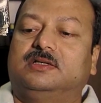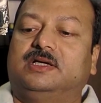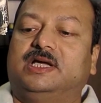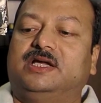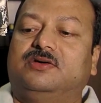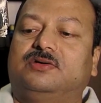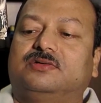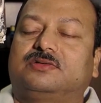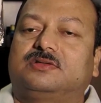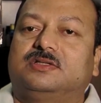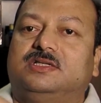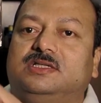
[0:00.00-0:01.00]

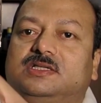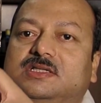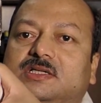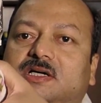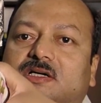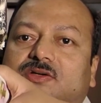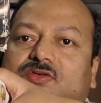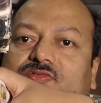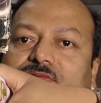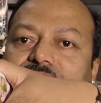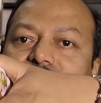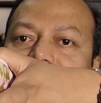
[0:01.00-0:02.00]
Renox
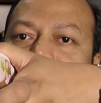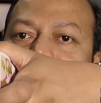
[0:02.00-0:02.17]
DCR250.